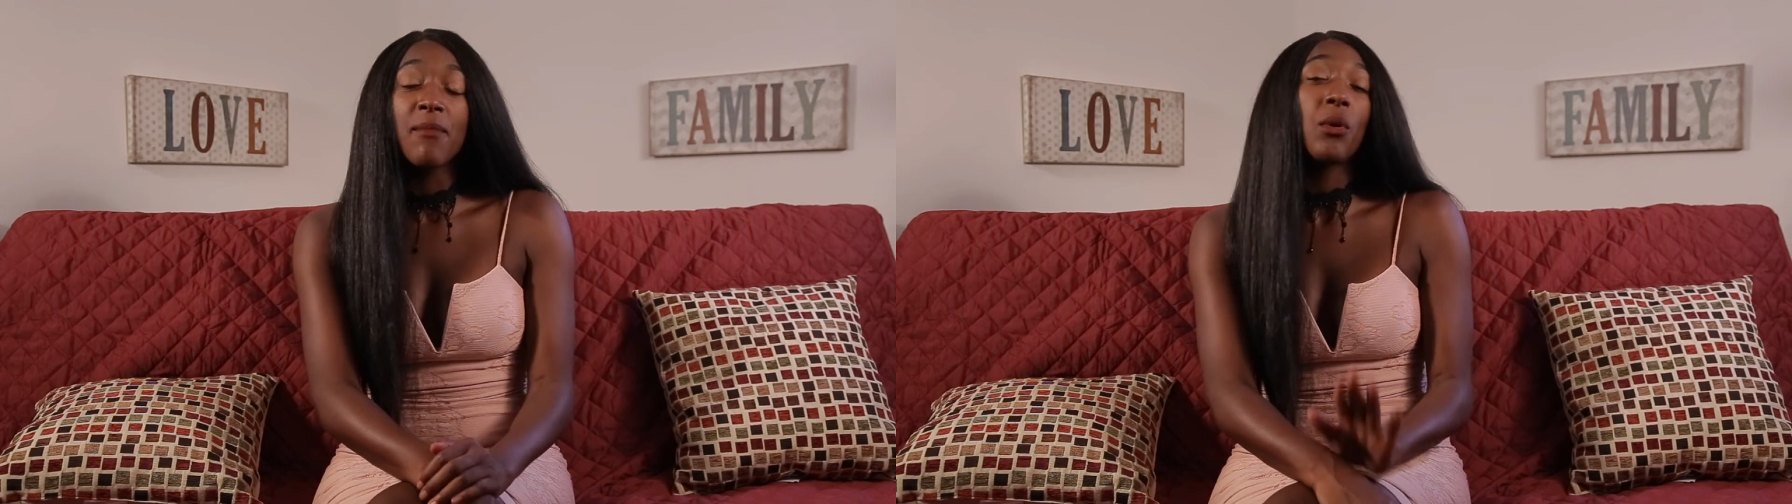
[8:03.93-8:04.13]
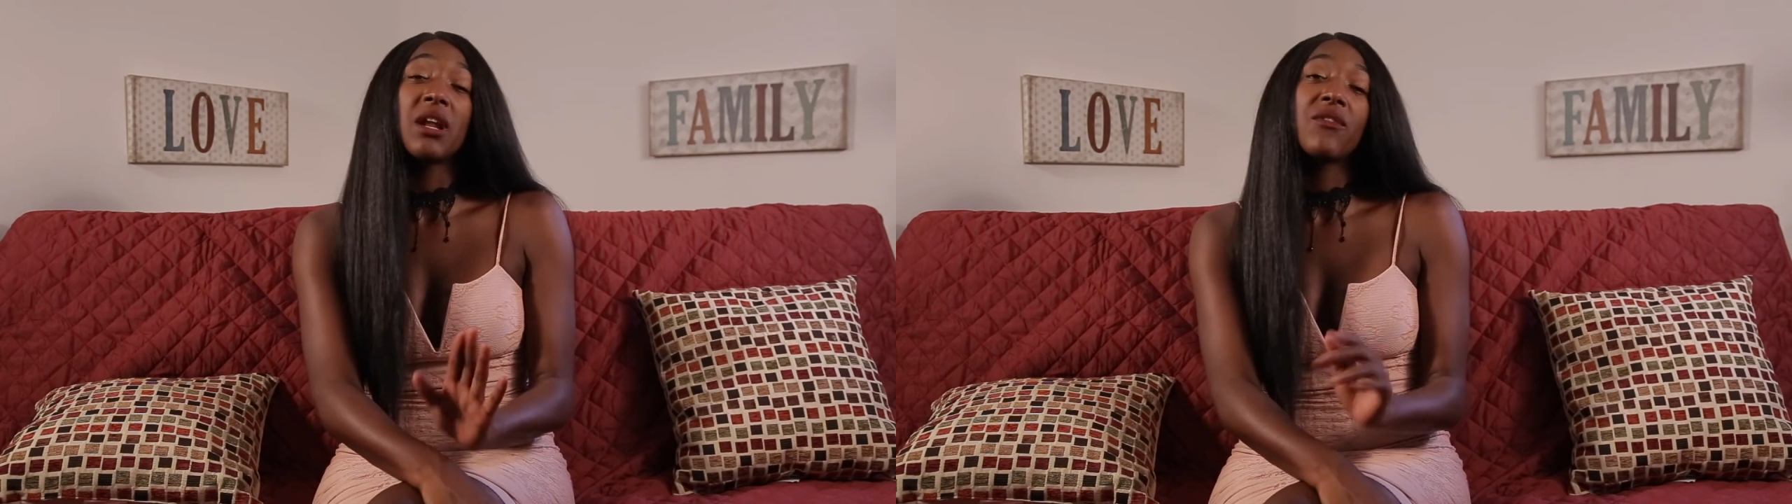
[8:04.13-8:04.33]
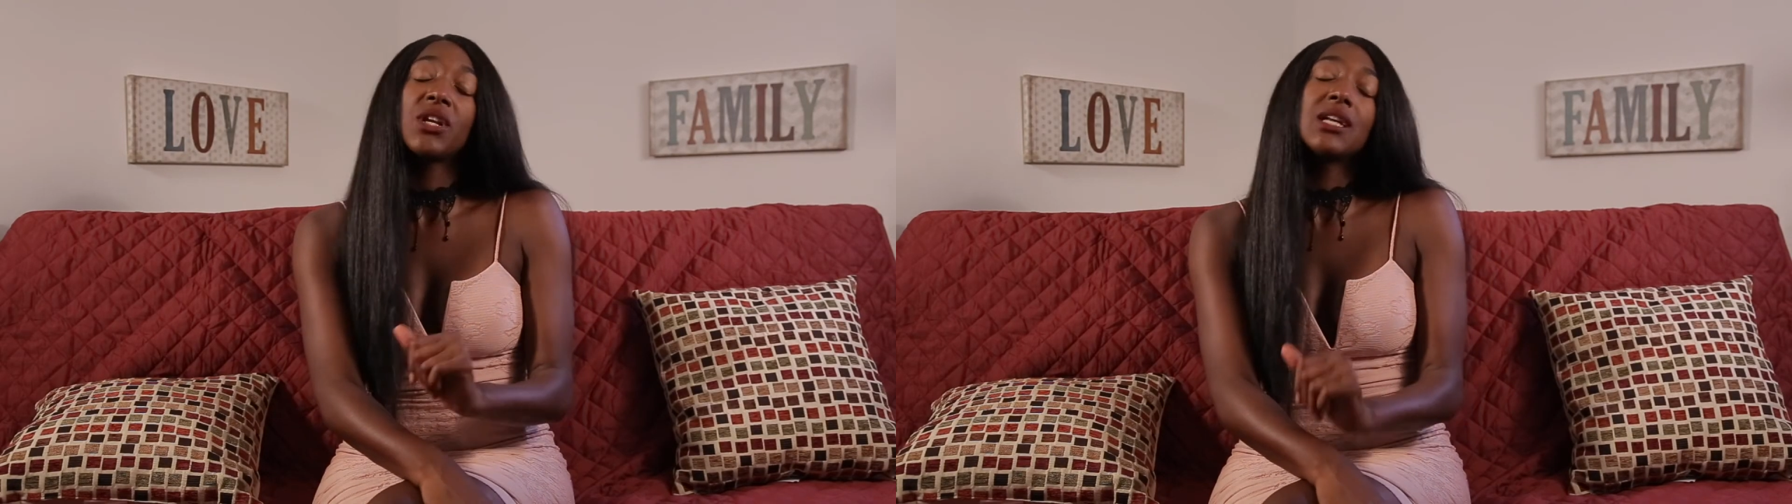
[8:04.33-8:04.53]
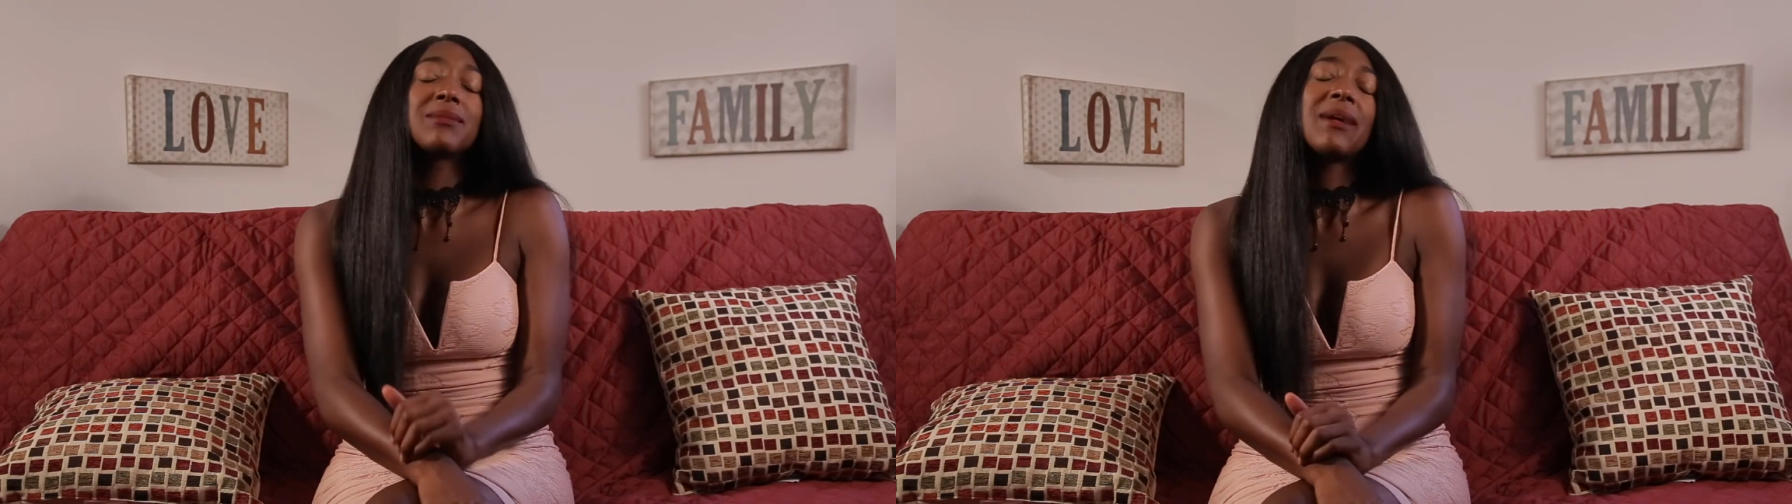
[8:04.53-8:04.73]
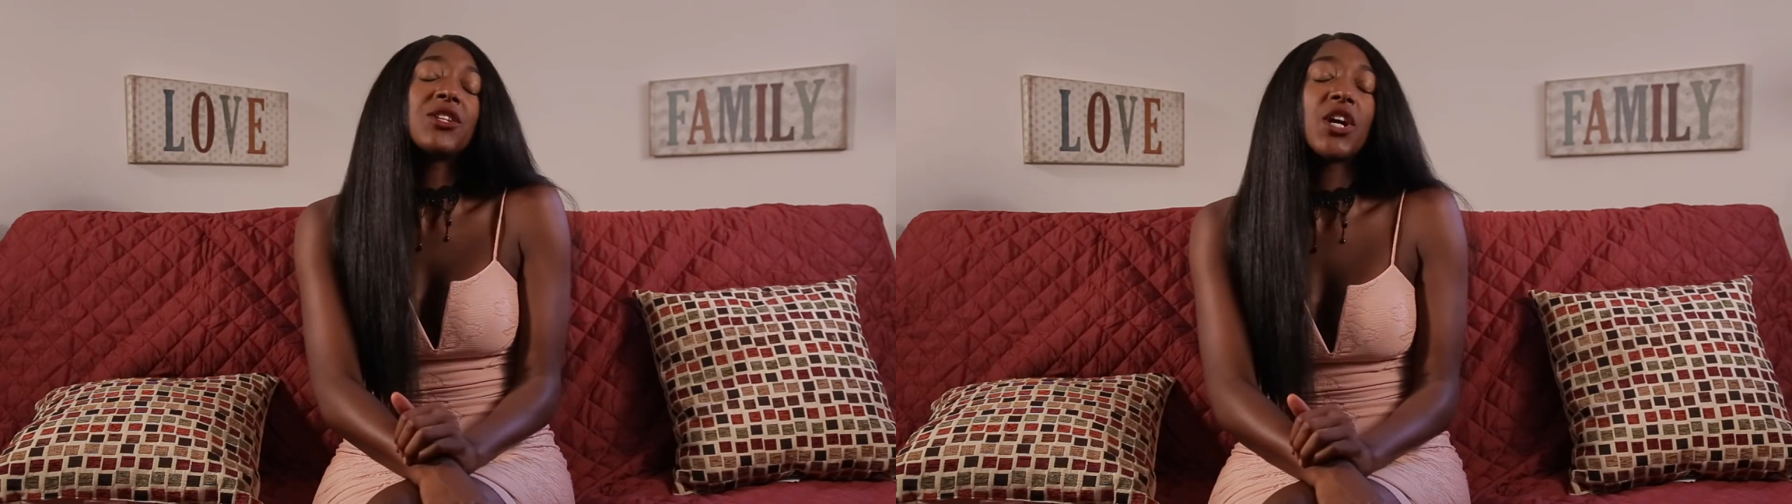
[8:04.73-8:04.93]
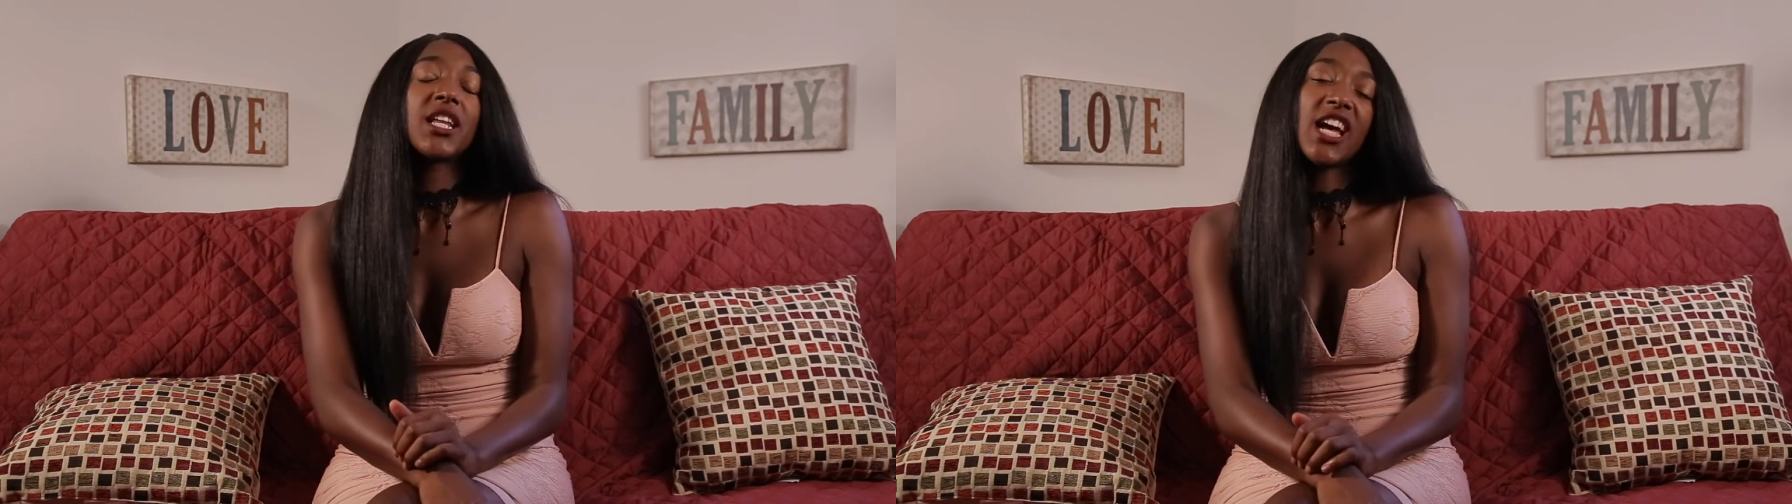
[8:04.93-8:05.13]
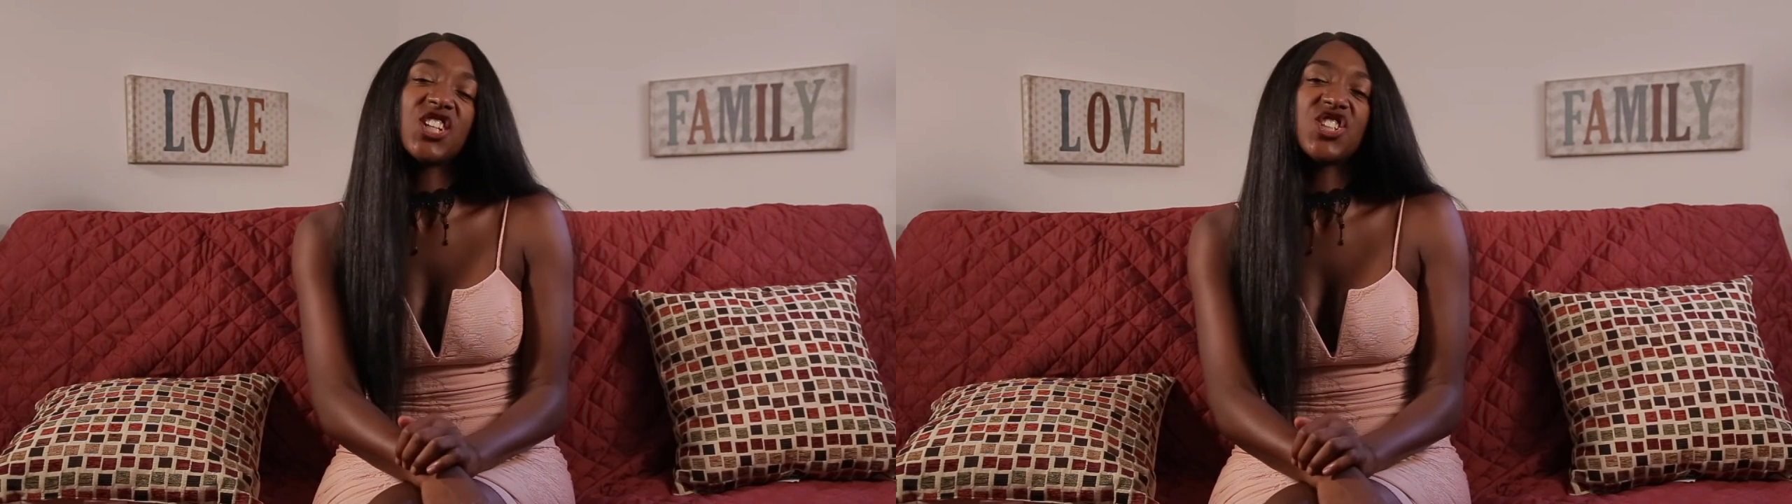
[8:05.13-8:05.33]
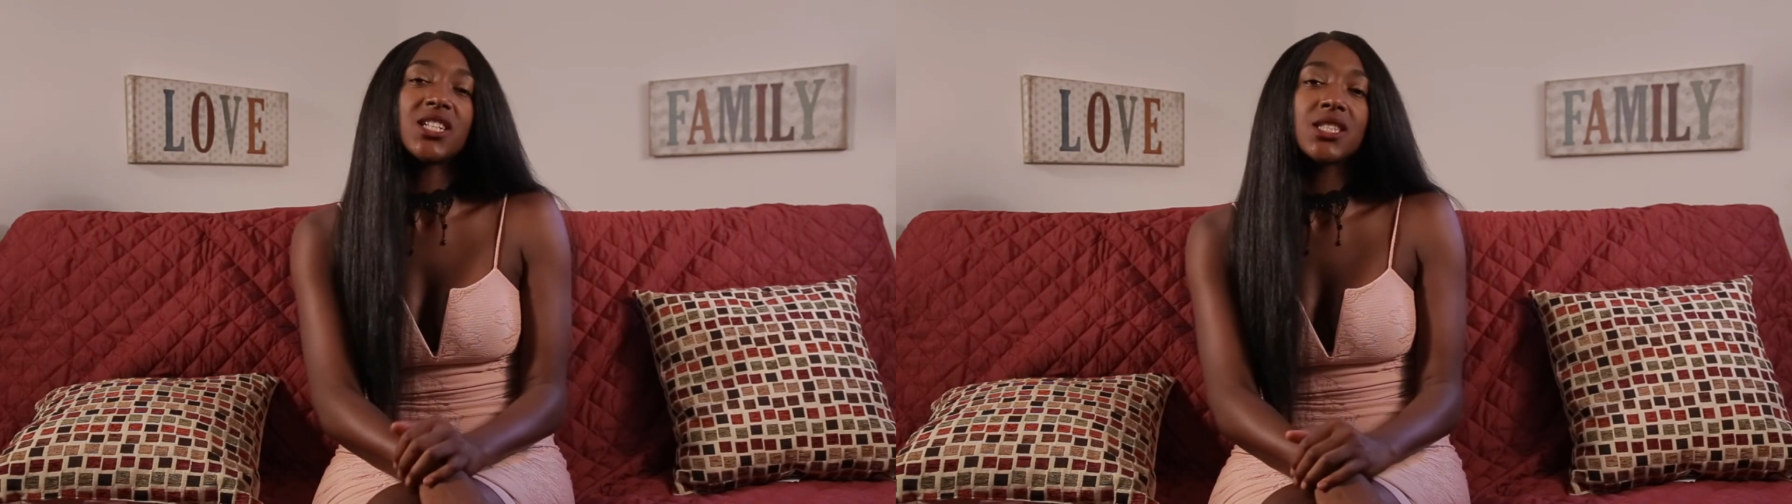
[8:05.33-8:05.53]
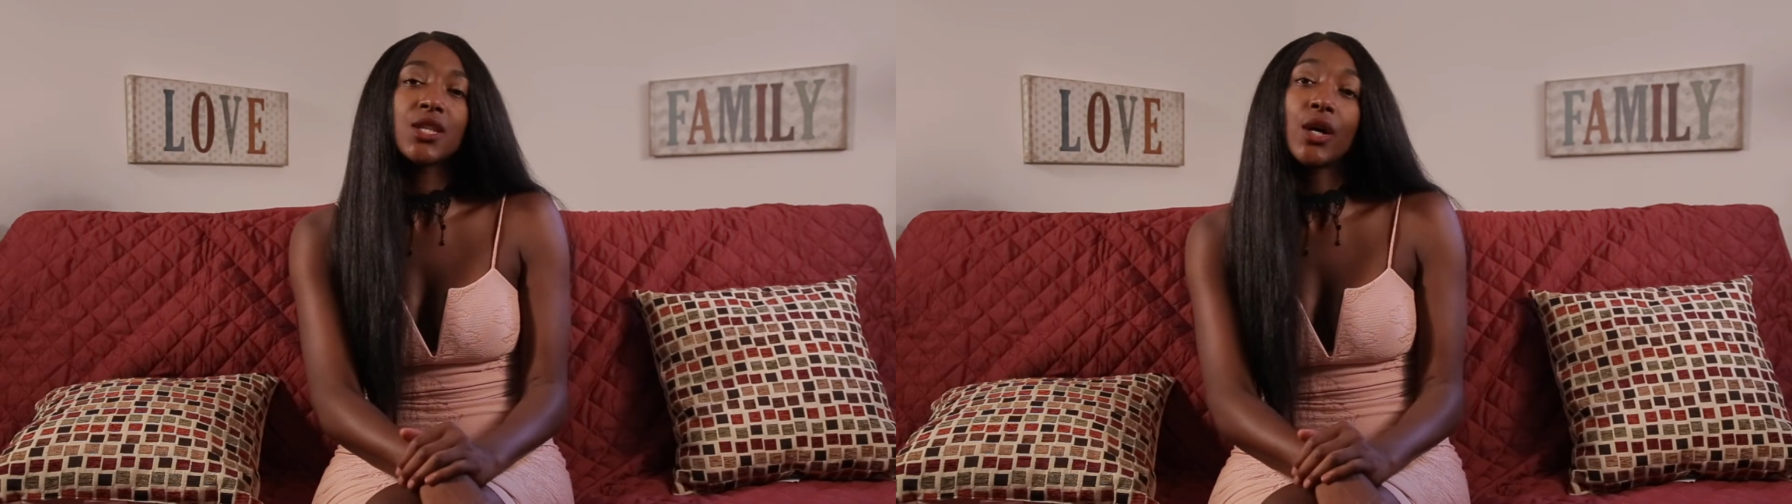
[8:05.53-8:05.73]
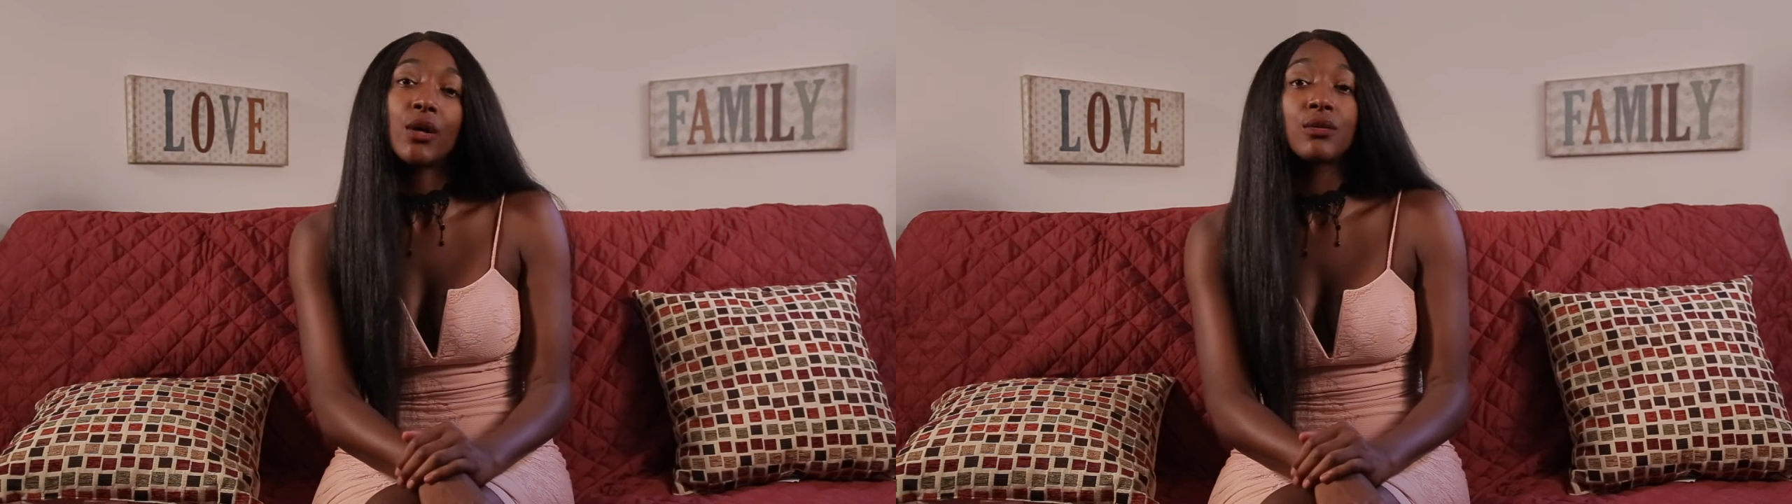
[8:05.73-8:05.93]
but whatever it is, I'm not trying to catch it,
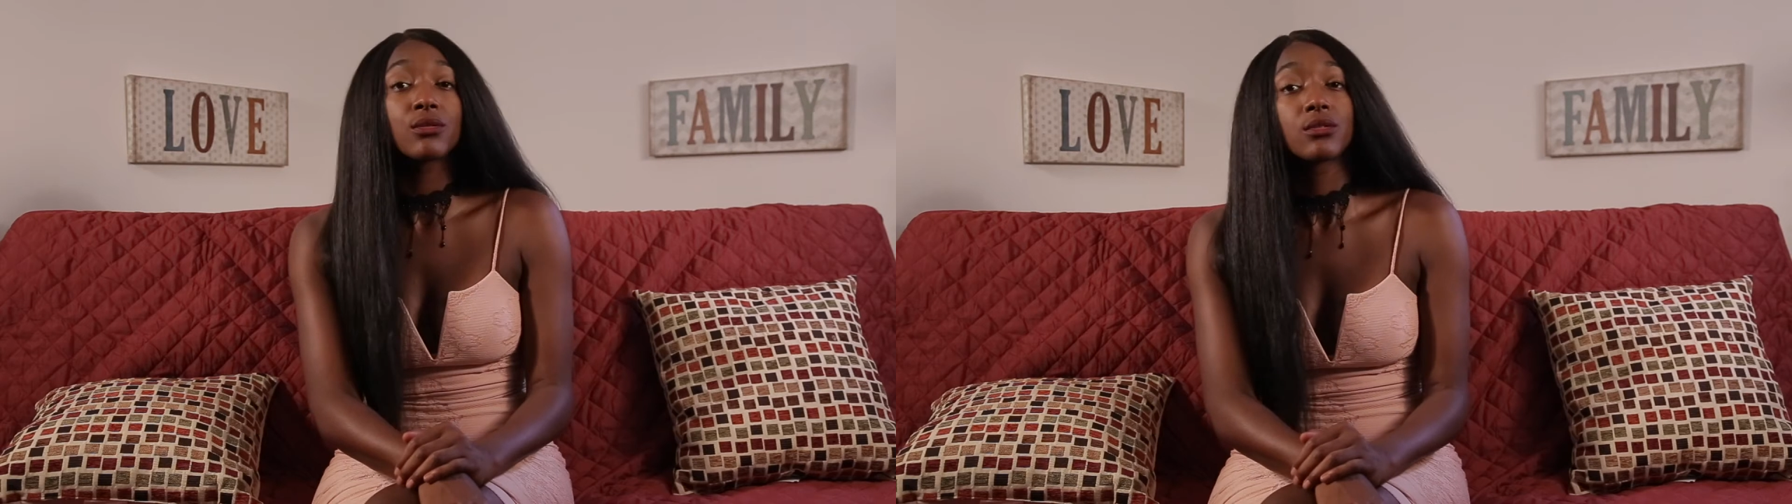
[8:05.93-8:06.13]
so.